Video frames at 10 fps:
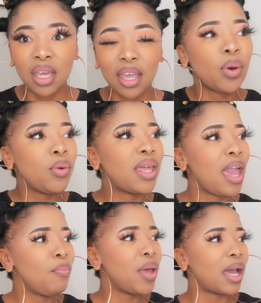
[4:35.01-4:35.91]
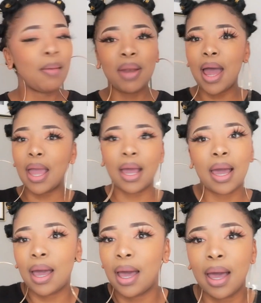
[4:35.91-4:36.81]
So when we came back, I'm like,
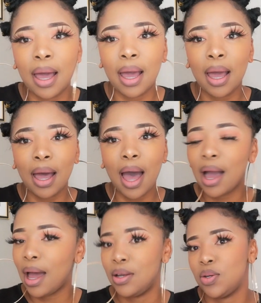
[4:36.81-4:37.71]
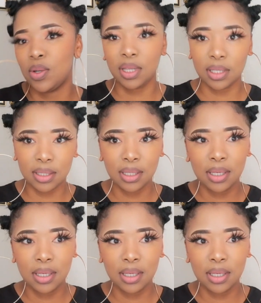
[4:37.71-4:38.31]
I can't do this.